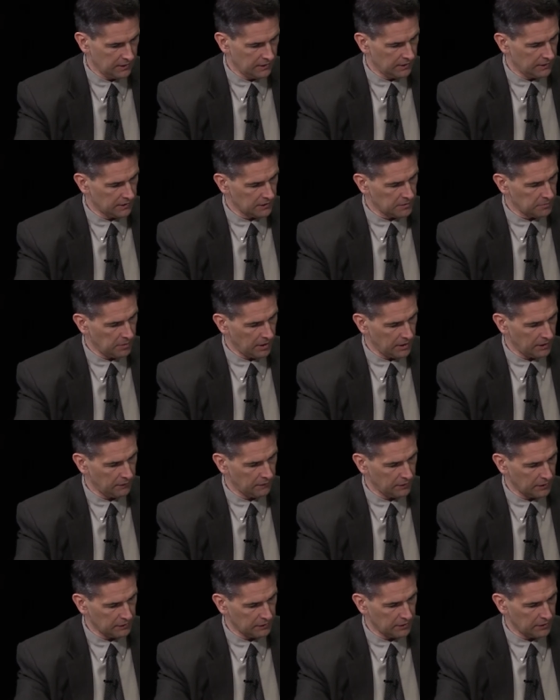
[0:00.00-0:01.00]
The
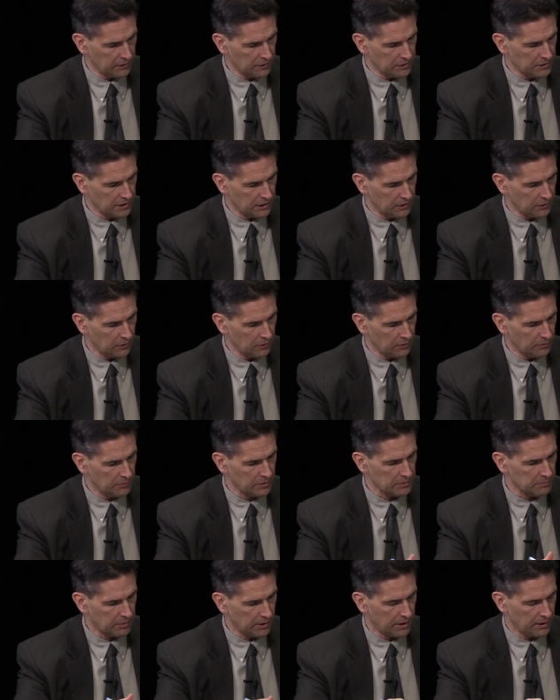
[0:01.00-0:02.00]
spending on the nursing home
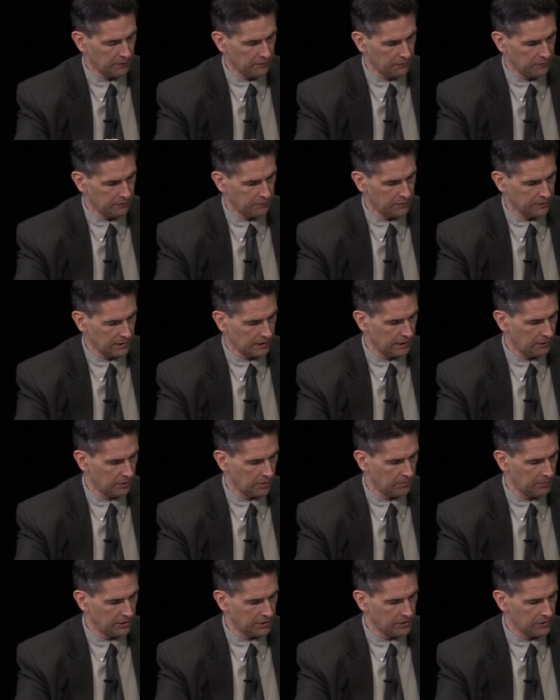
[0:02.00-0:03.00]
as part of the county
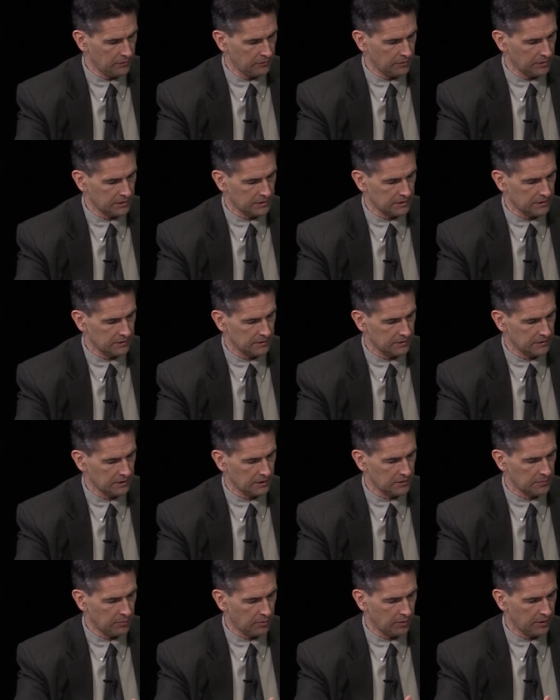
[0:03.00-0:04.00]
budget was
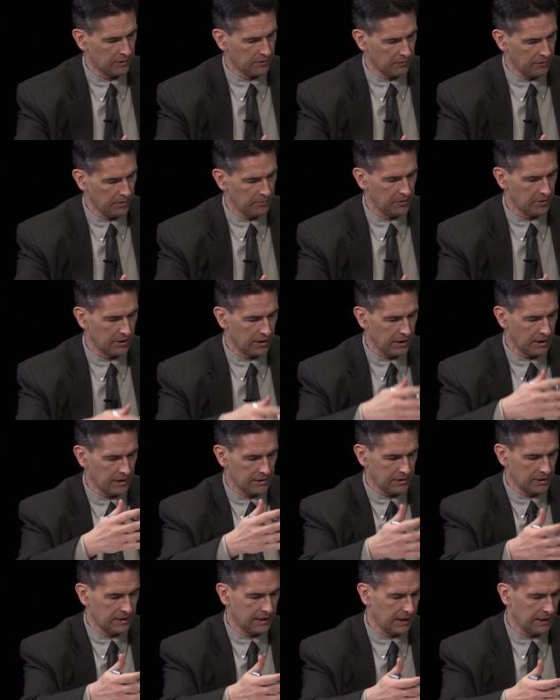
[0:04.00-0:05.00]
6.3 million. I
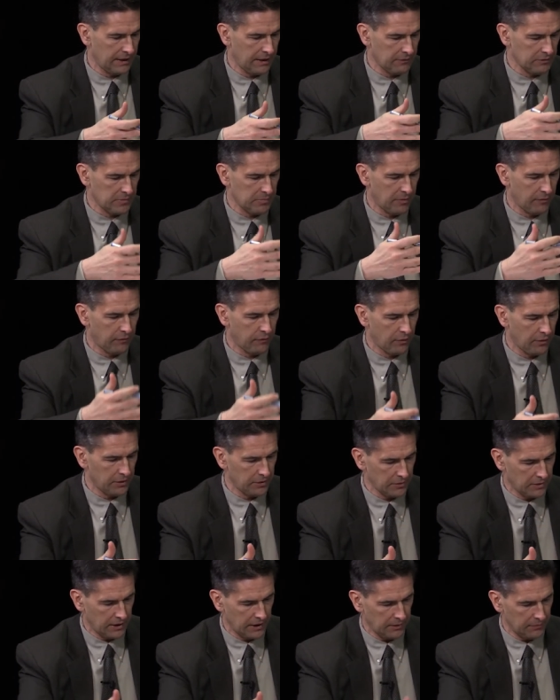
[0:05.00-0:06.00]
understand that was before
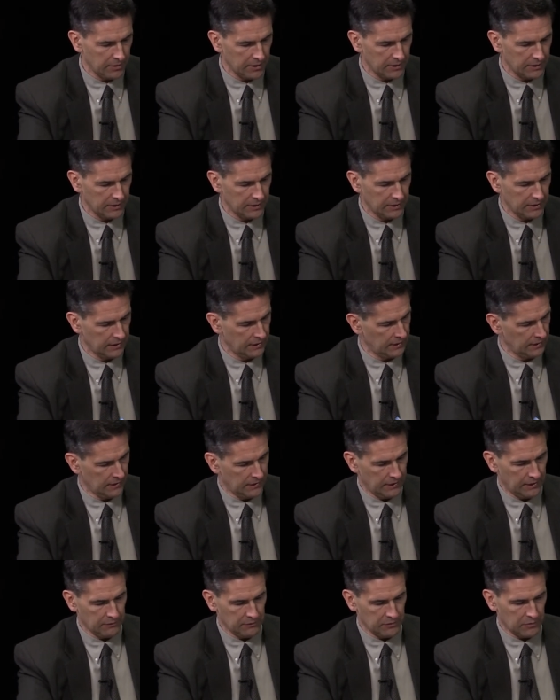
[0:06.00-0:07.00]
you came in
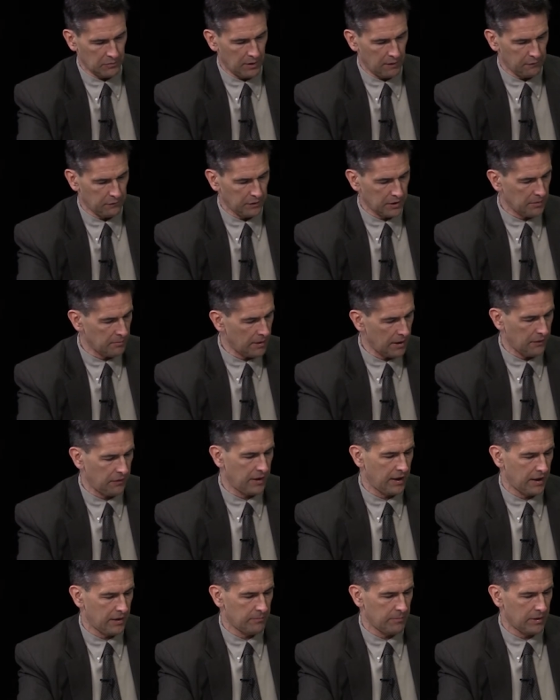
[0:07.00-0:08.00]
and it was roughly about
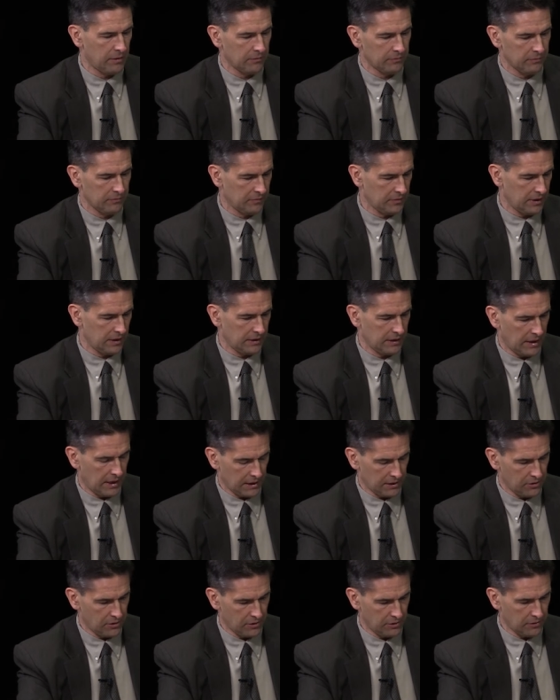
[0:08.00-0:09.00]
that amount than the
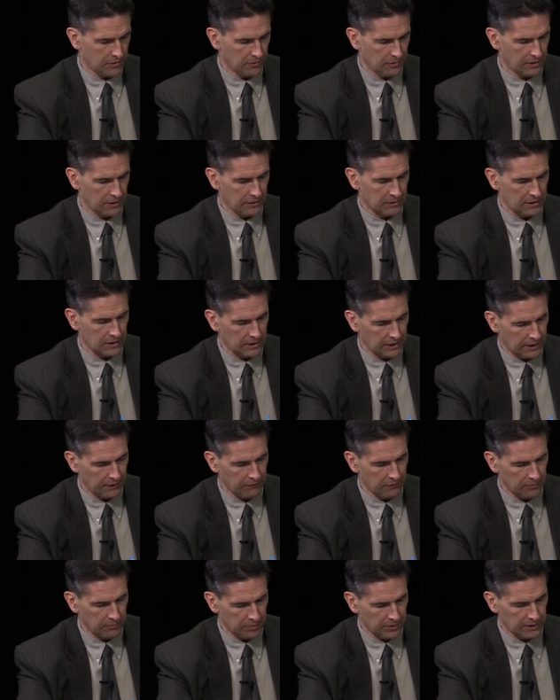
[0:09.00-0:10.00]
next year in
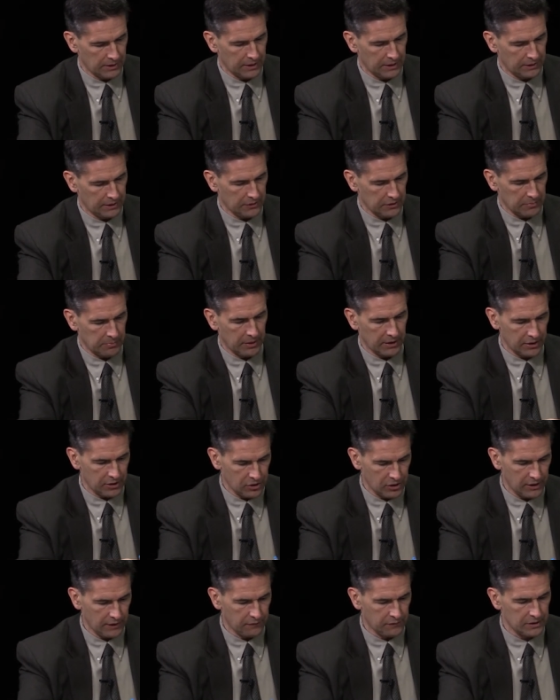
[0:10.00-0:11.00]
2011. But then there's been a
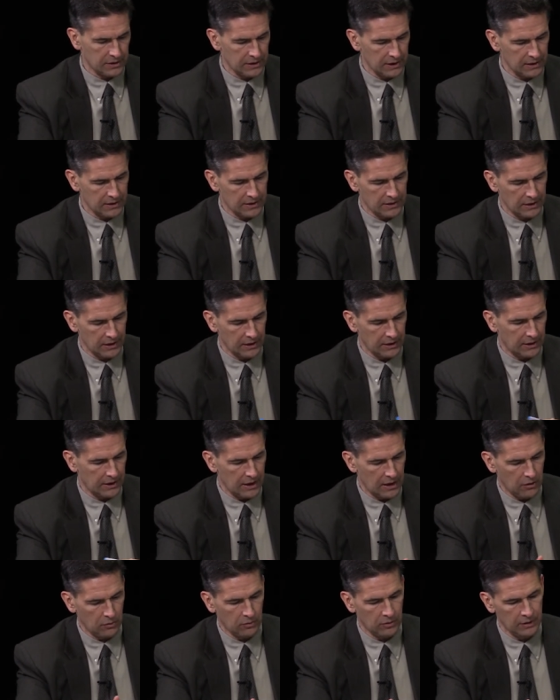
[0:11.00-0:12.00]
shift since then, and
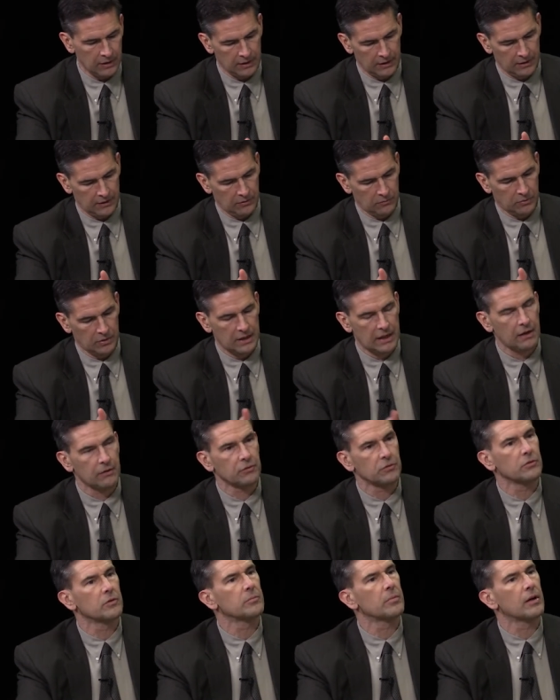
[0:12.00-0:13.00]
now we're down
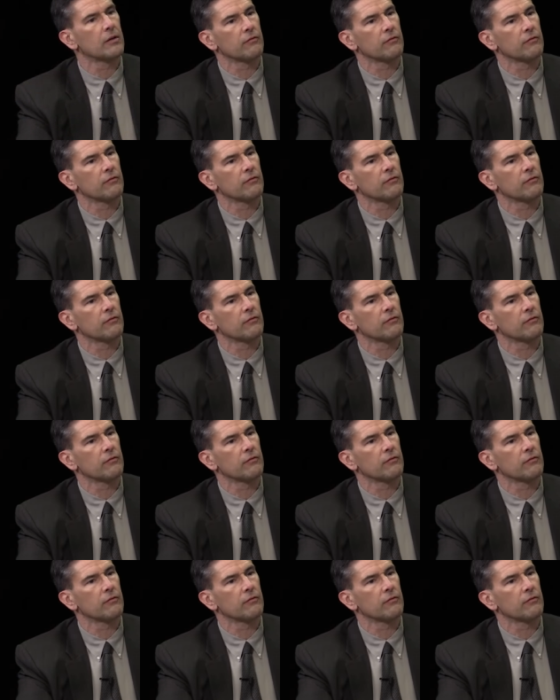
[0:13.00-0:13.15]
to about